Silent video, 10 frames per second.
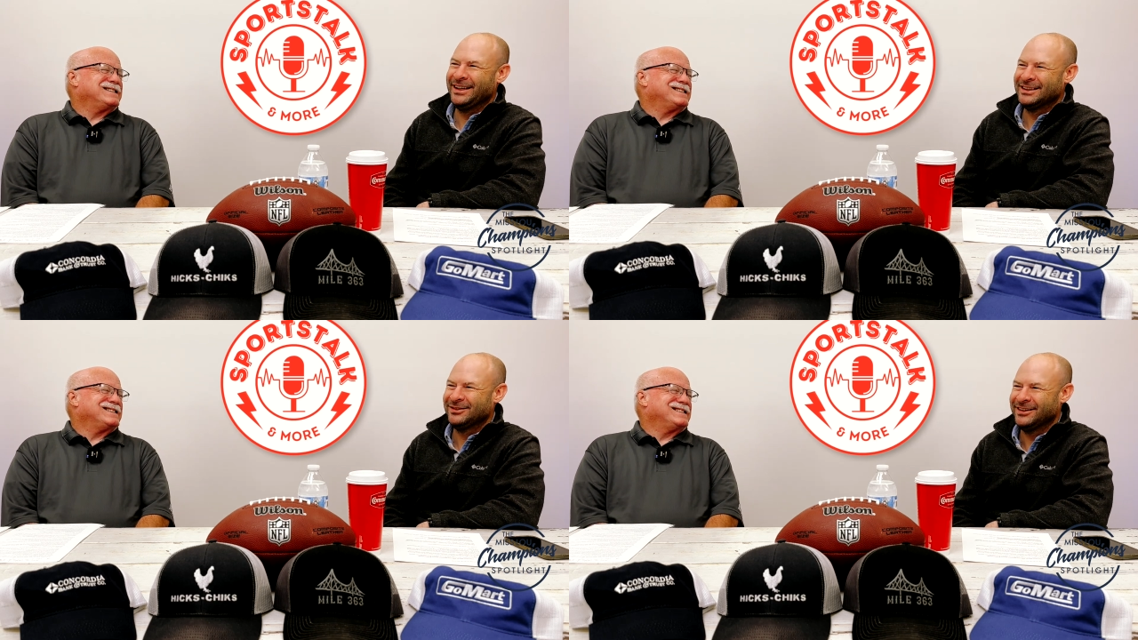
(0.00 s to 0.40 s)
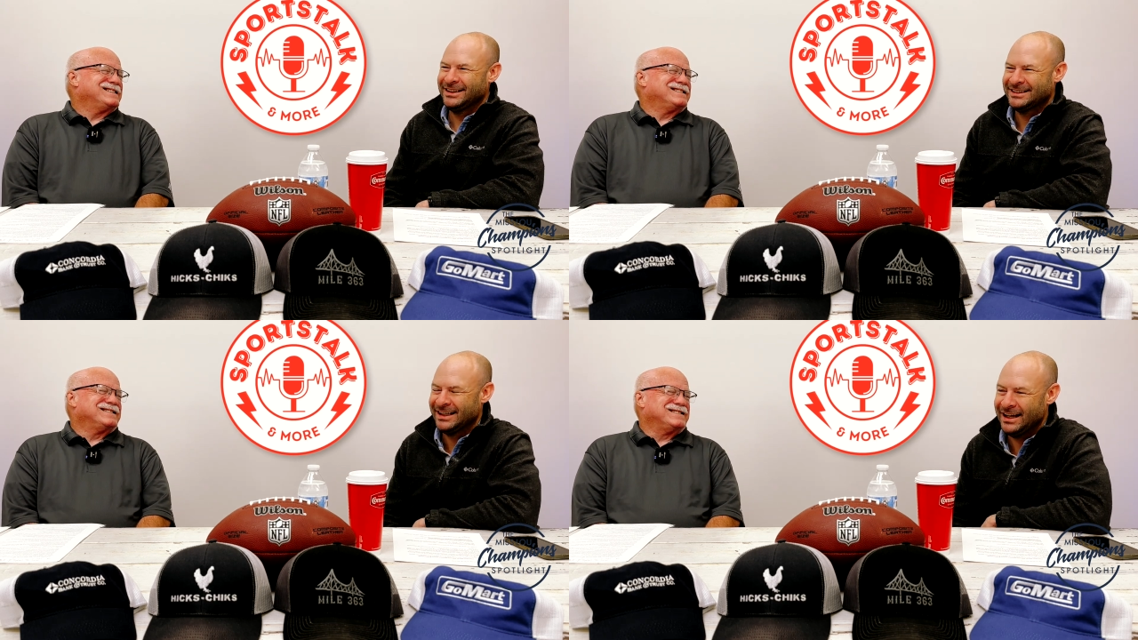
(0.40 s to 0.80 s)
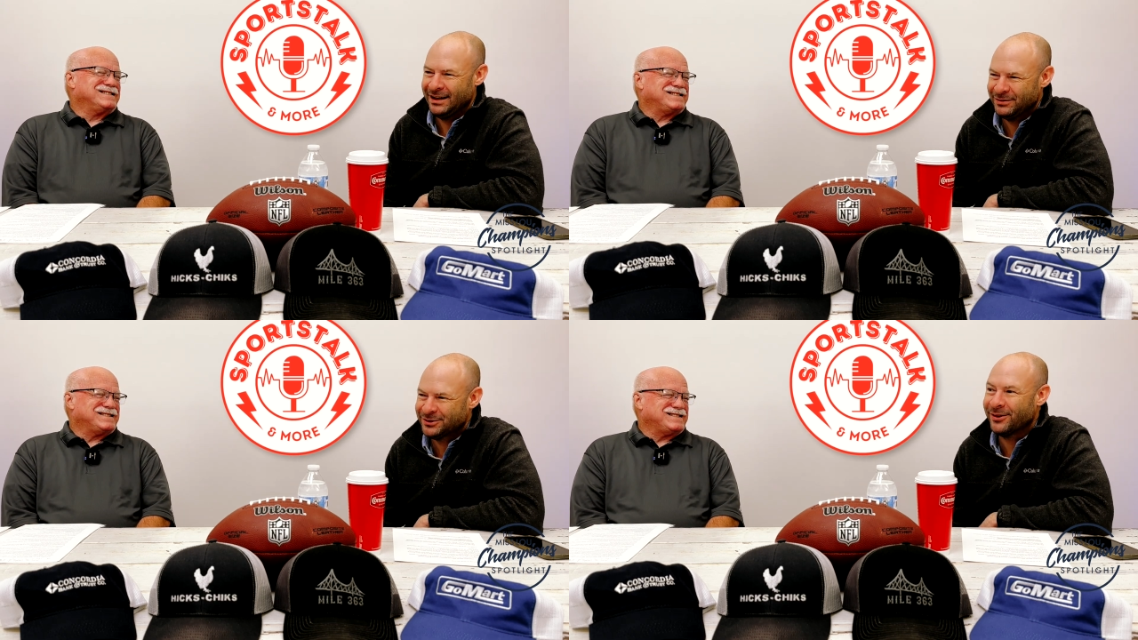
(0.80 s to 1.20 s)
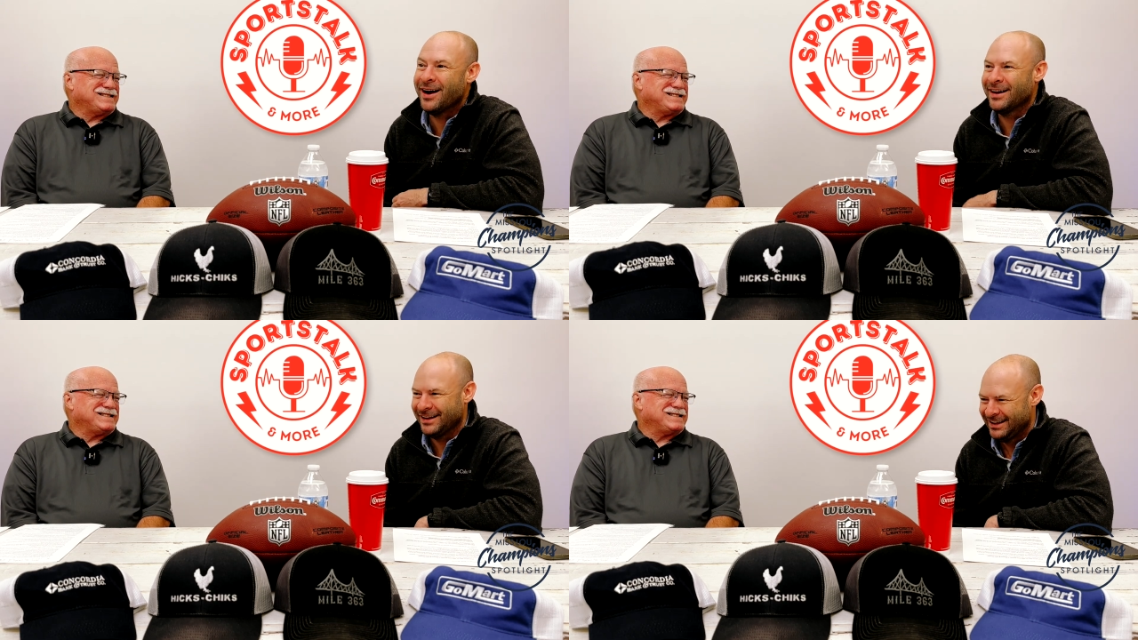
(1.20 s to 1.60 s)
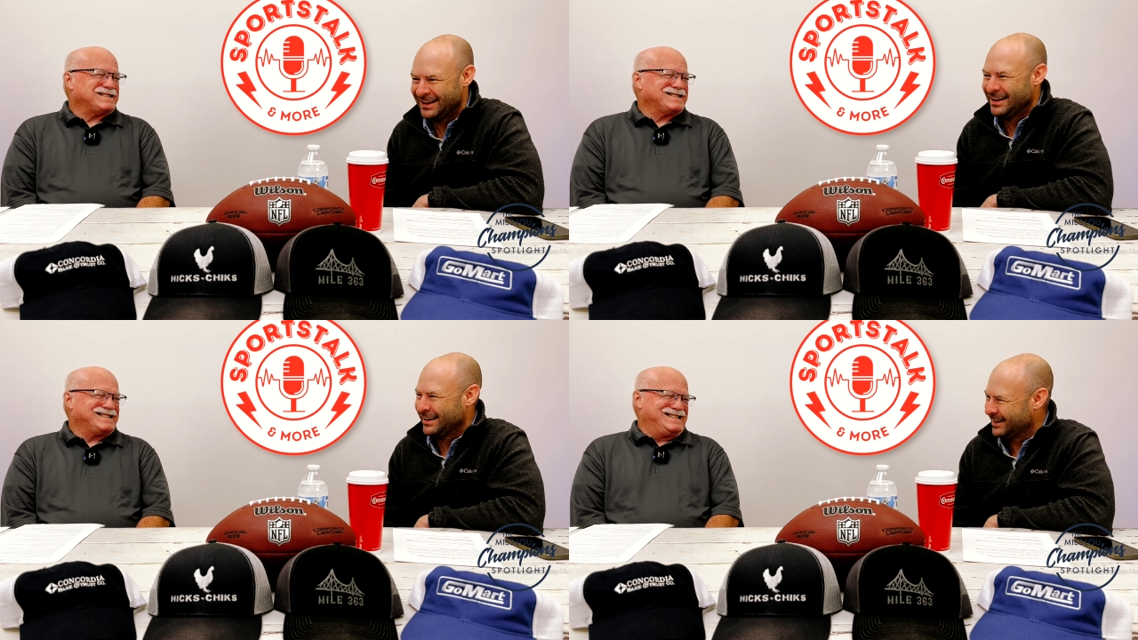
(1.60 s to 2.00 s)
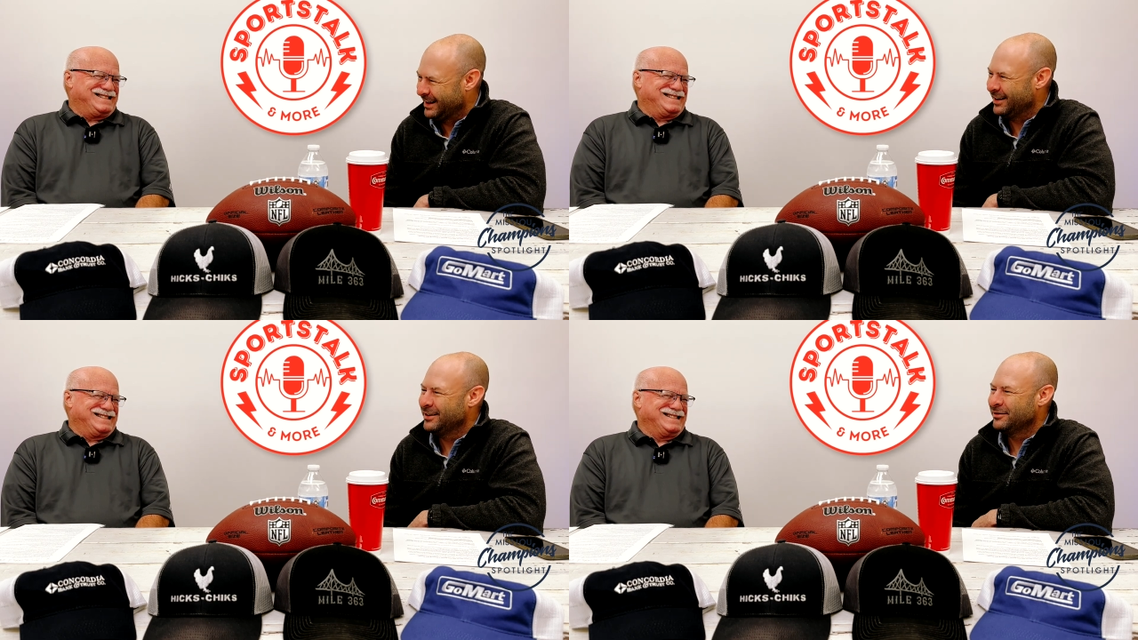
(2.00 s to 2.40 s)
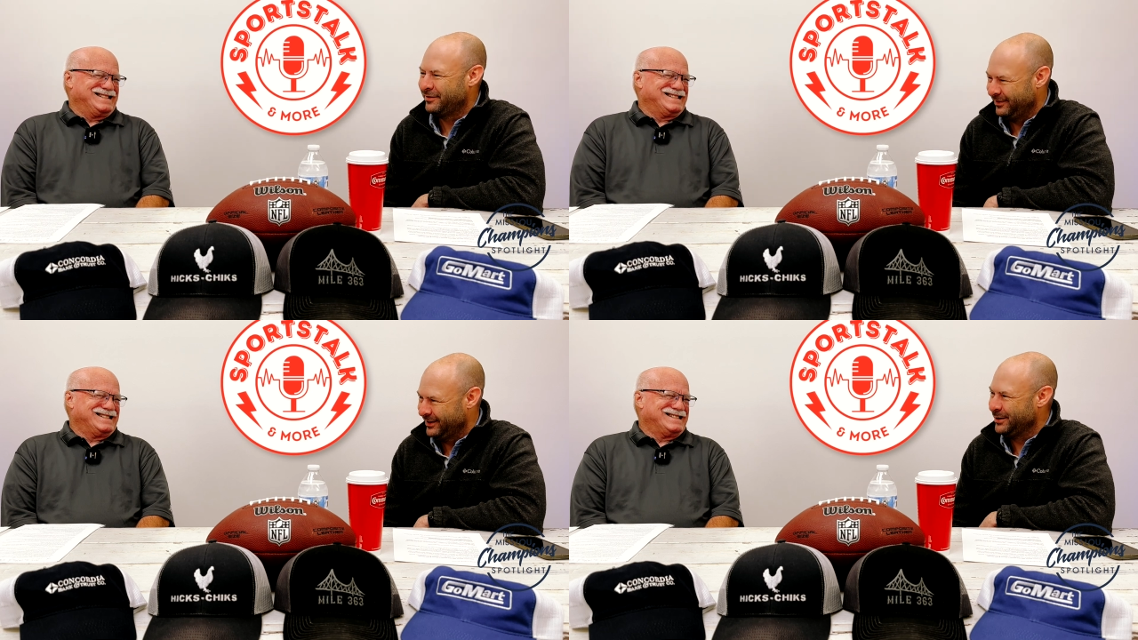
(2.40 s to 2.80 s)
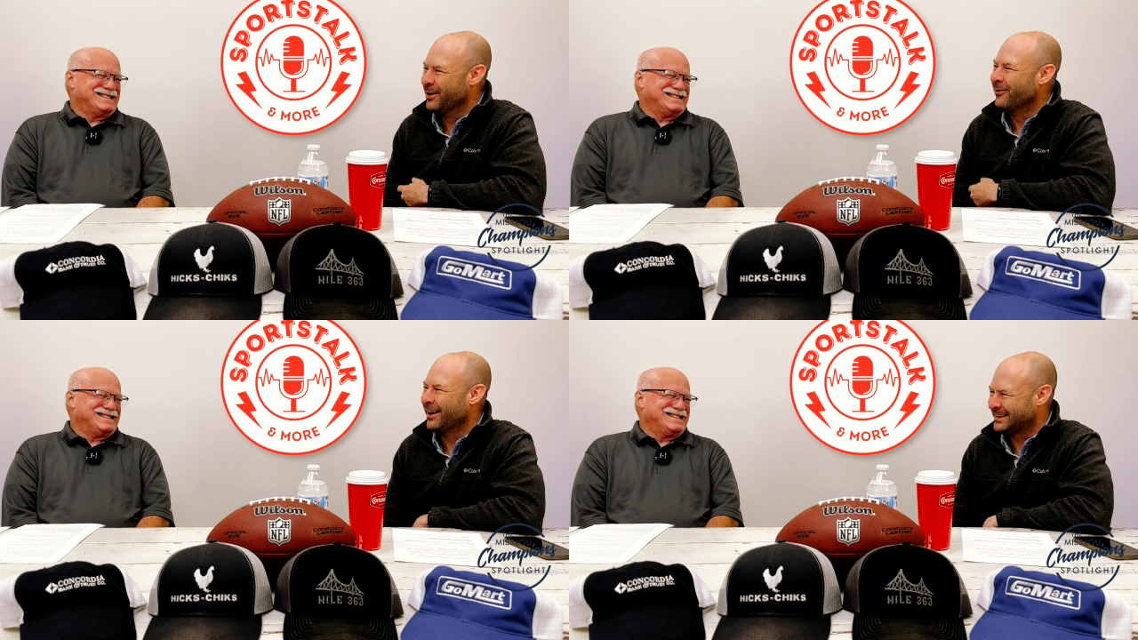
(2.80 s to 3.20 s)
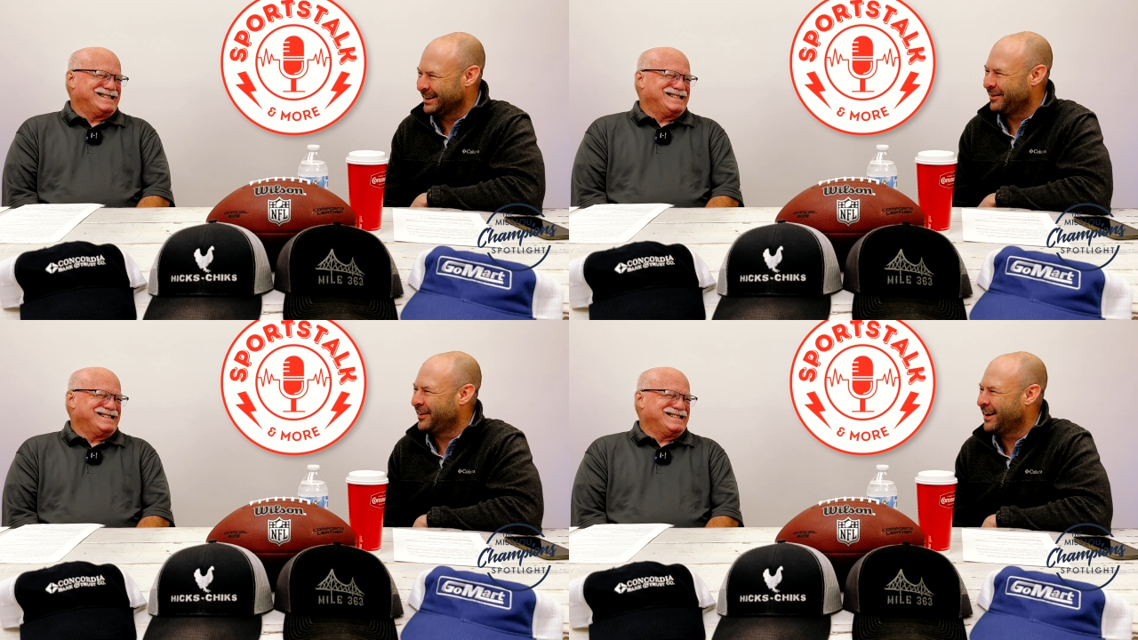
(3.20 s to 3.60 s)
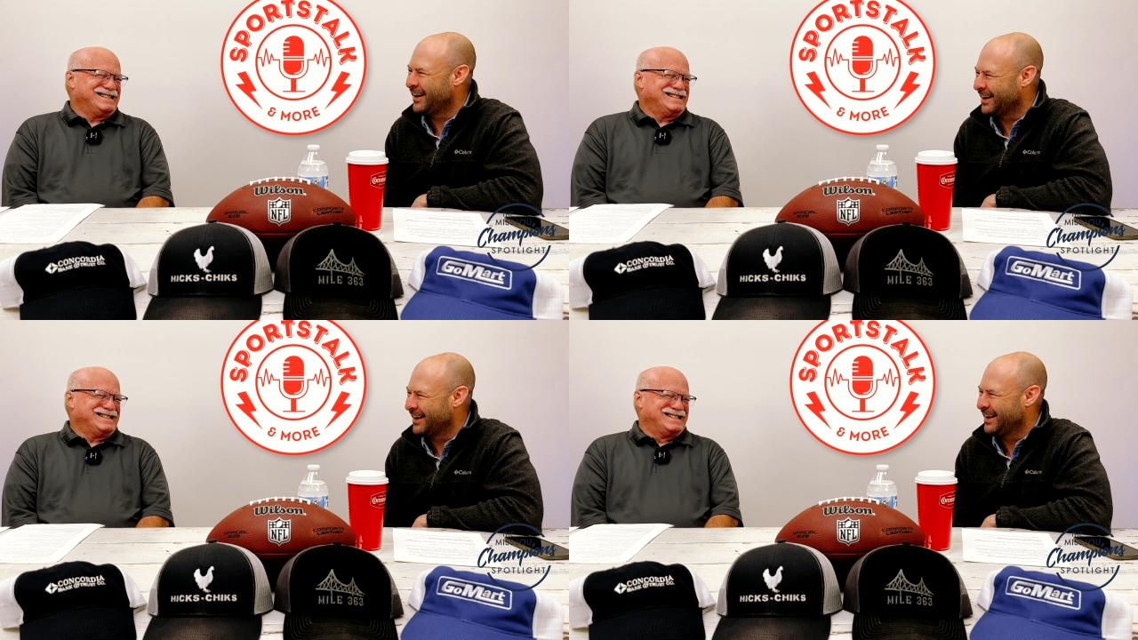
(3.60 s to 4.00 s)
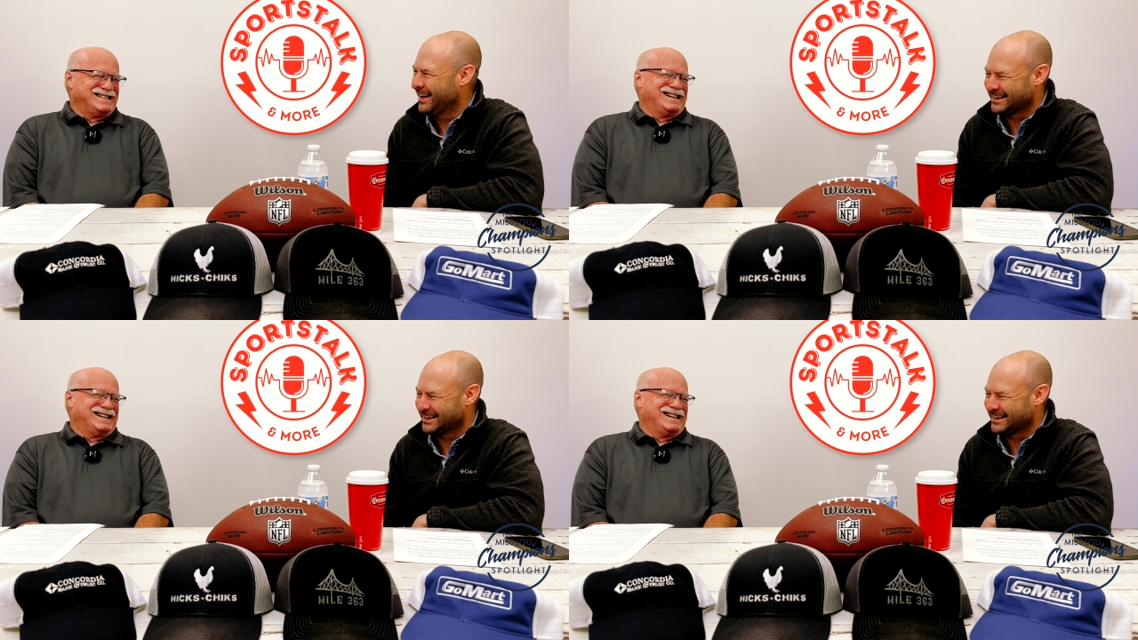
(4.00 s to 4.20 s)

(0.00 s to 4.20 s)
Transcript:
Speaker 1: this week saying, "Mr. Ronnie, that you've been watching that Ferriday, huh?"